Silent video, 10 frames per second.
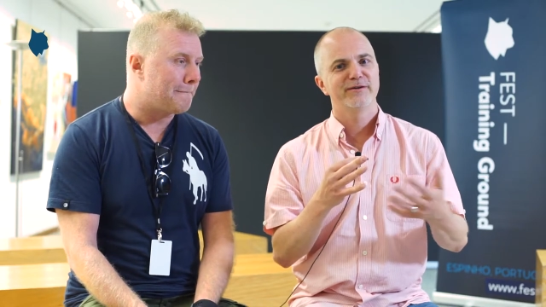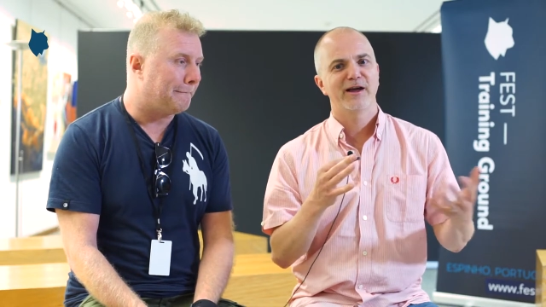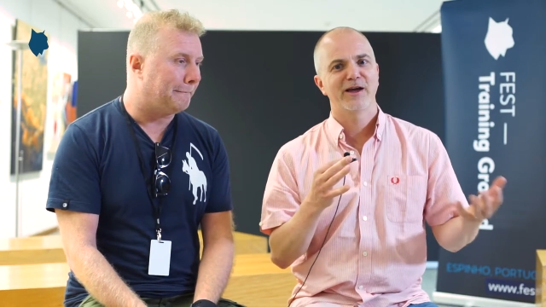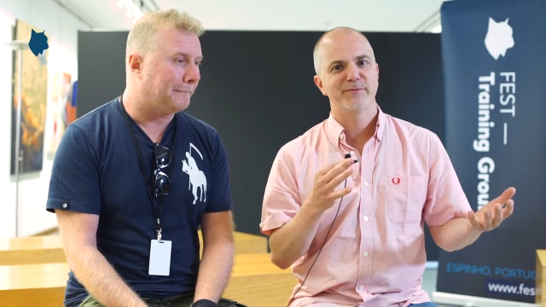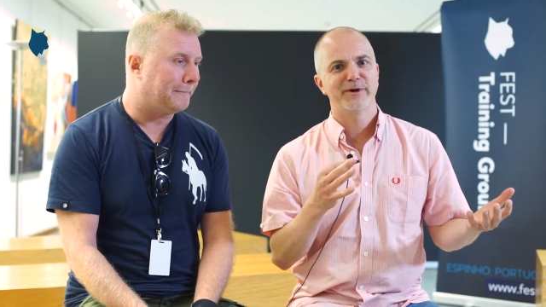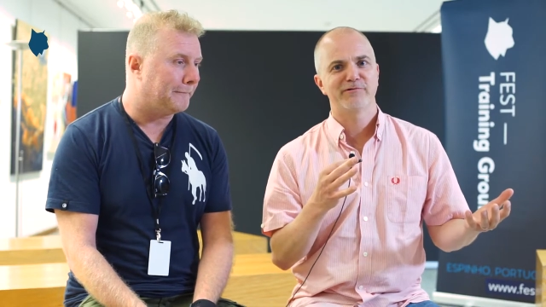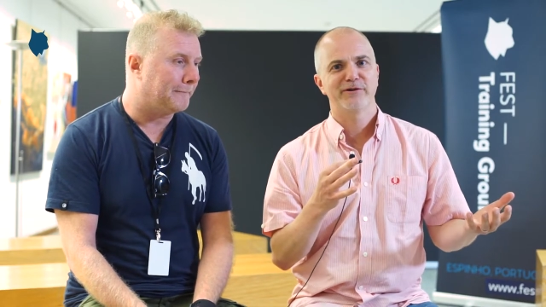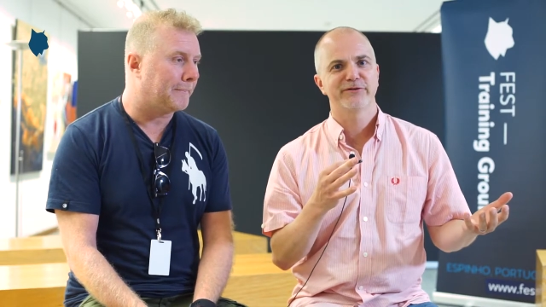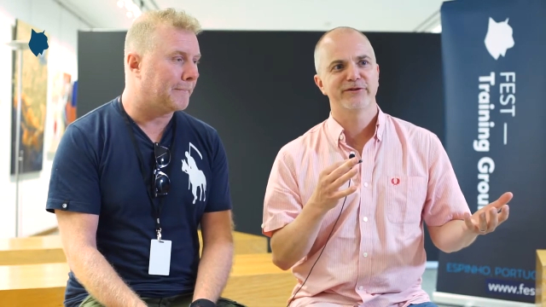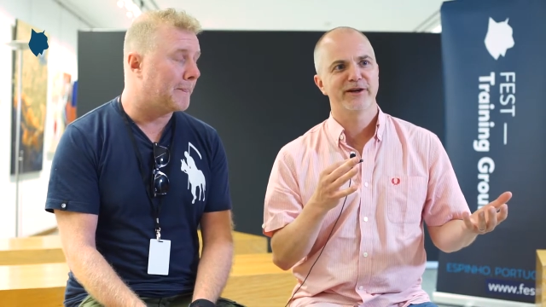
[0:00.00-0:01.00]
Speaker 1: have a better
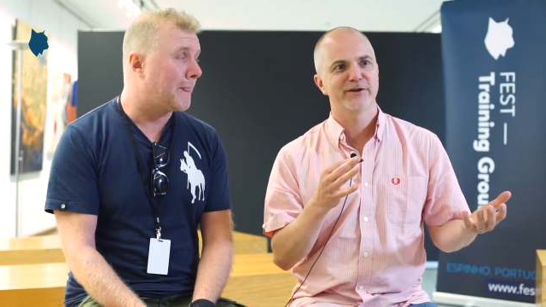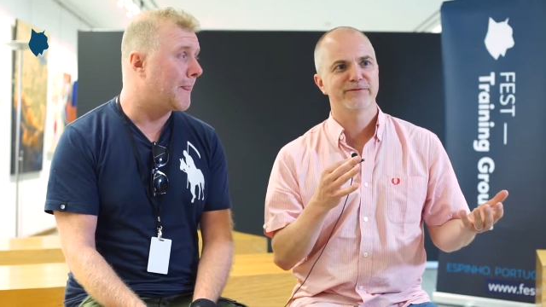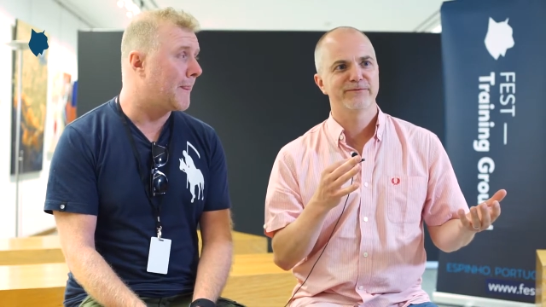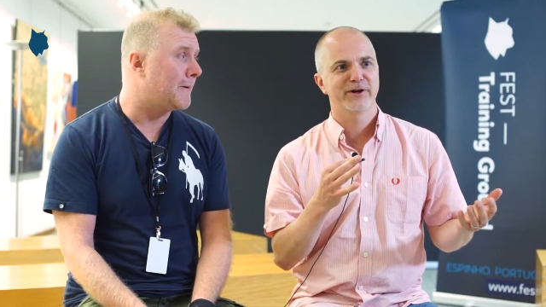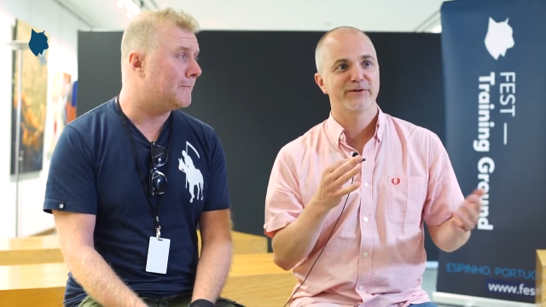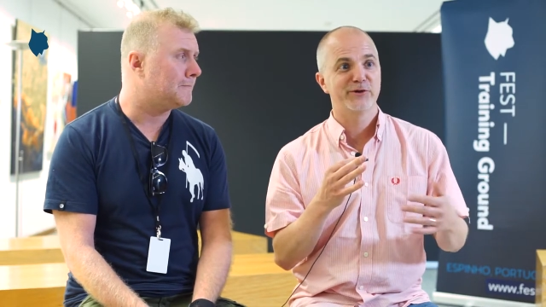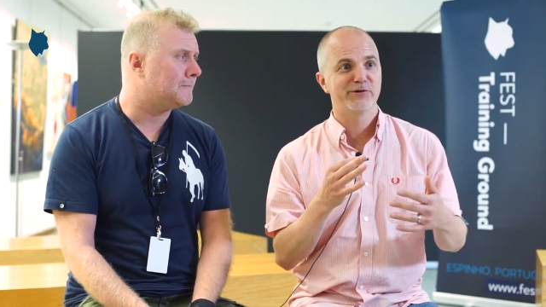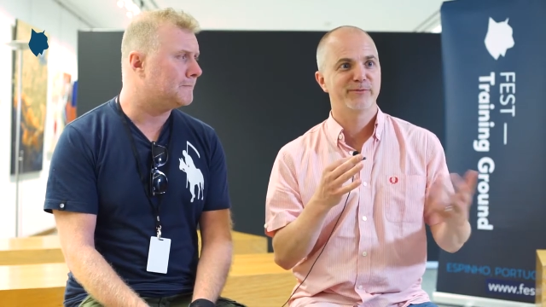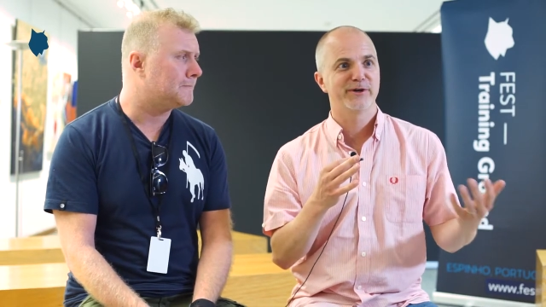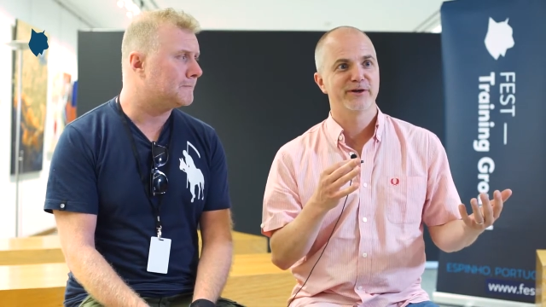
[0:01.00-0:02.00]
understanding of the kind of
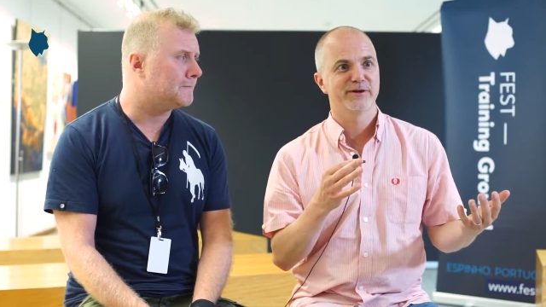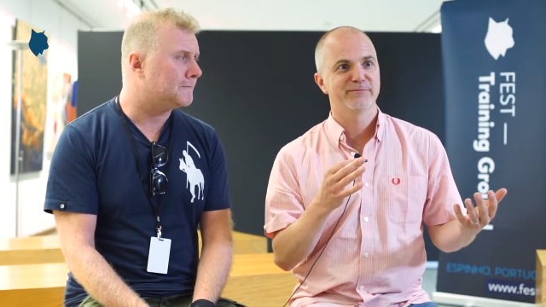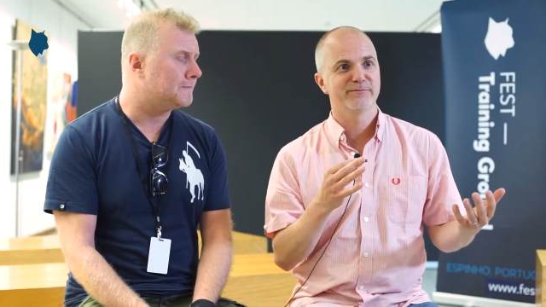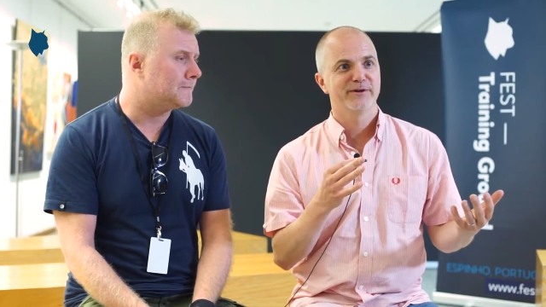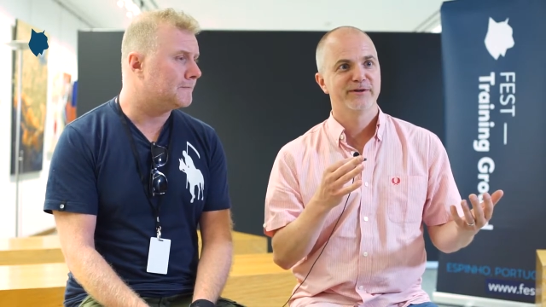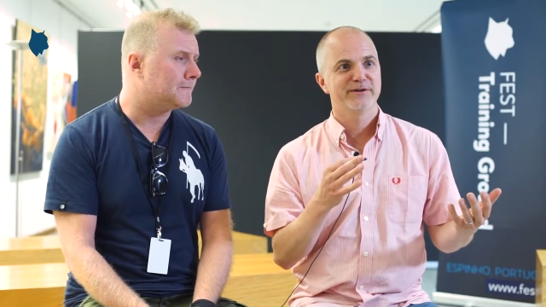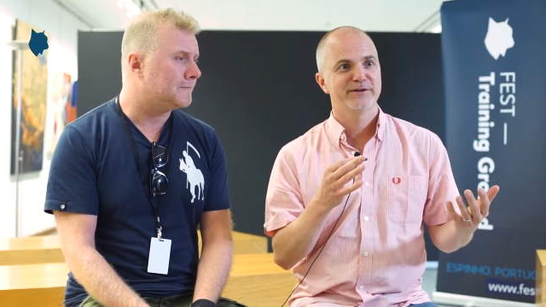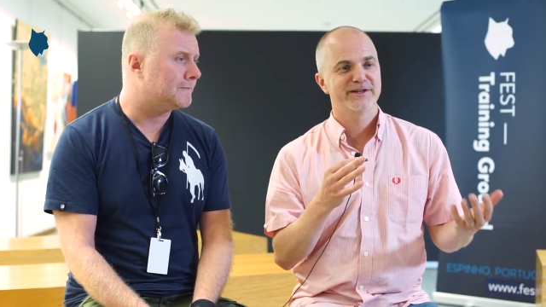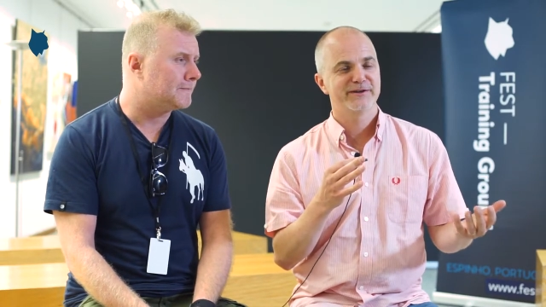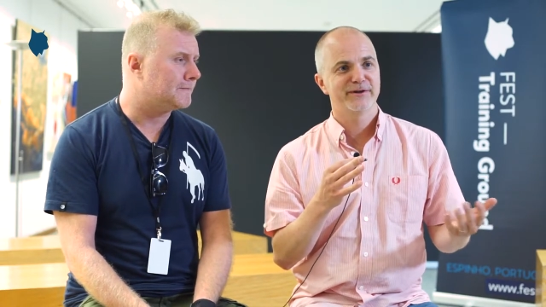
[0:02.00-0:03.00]
European
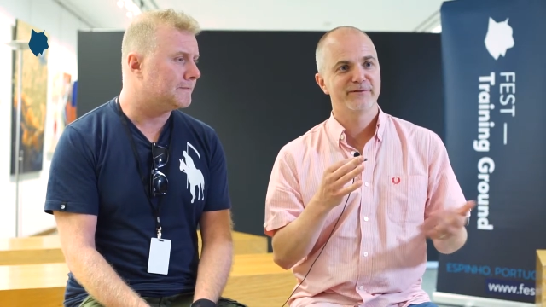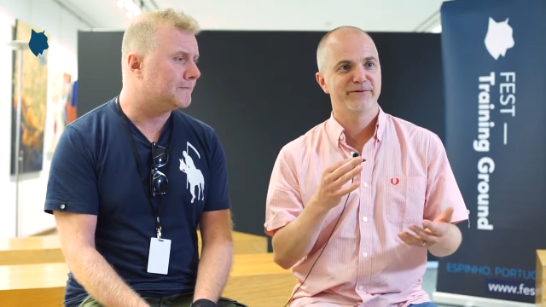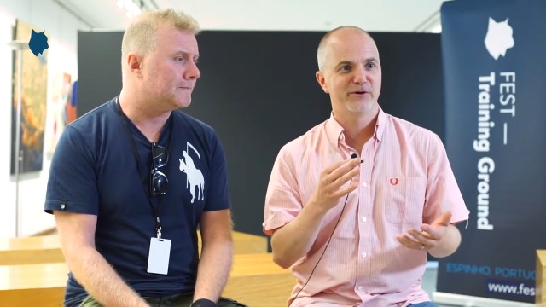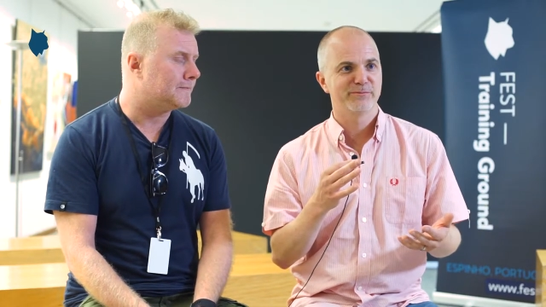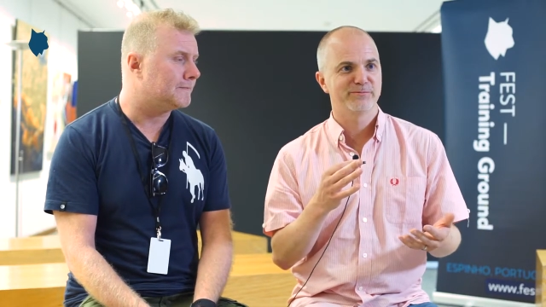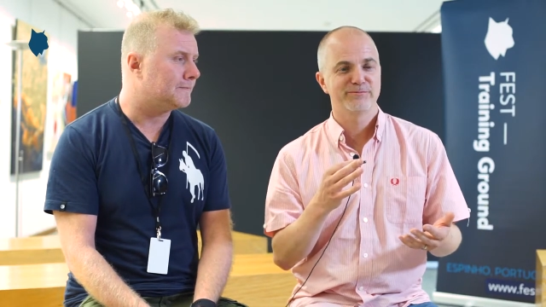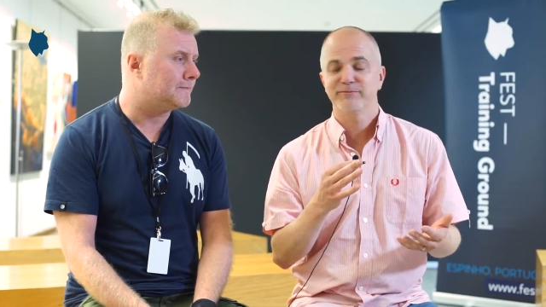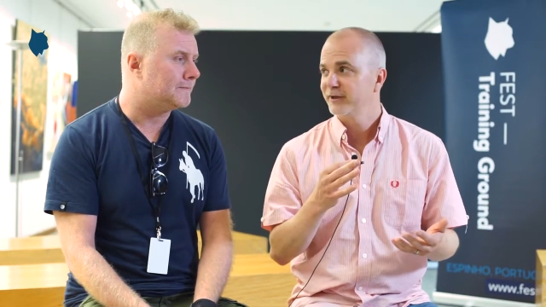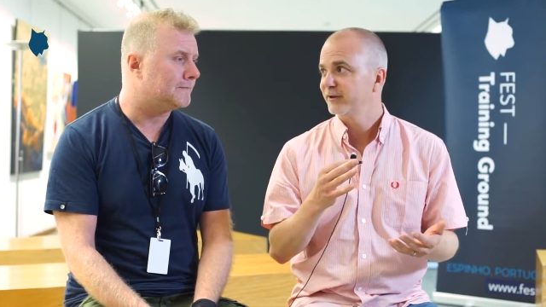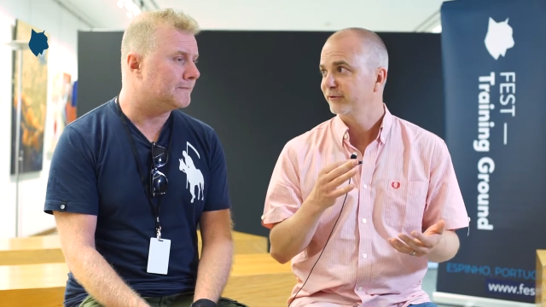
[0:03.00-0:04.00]
TV film
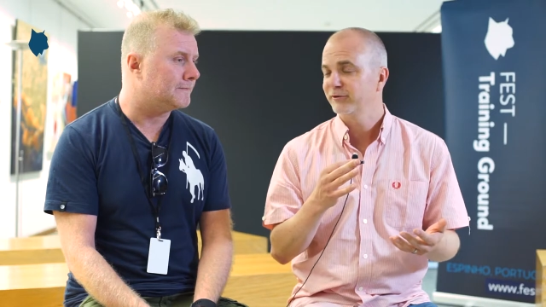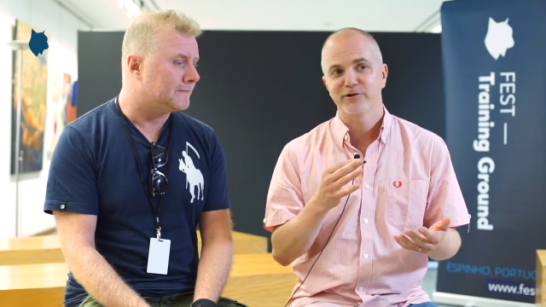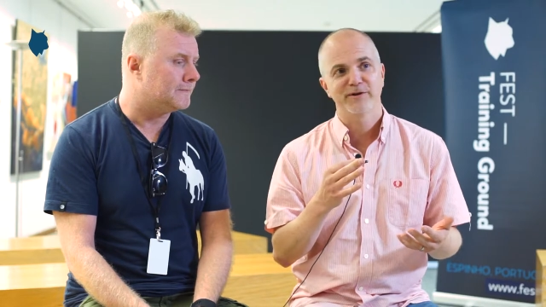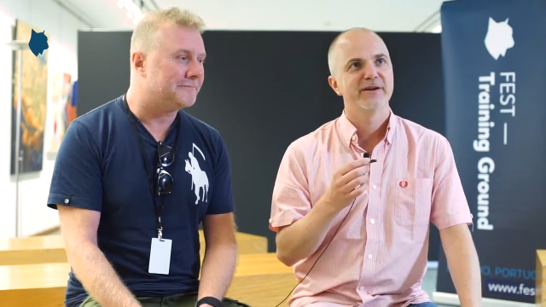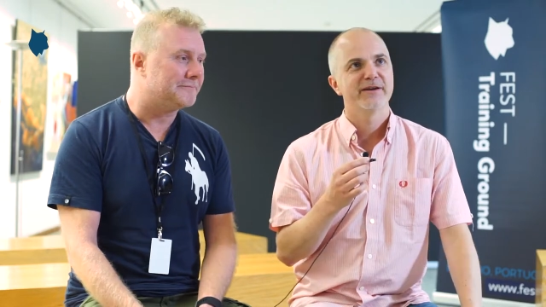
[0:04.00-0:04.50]
industry.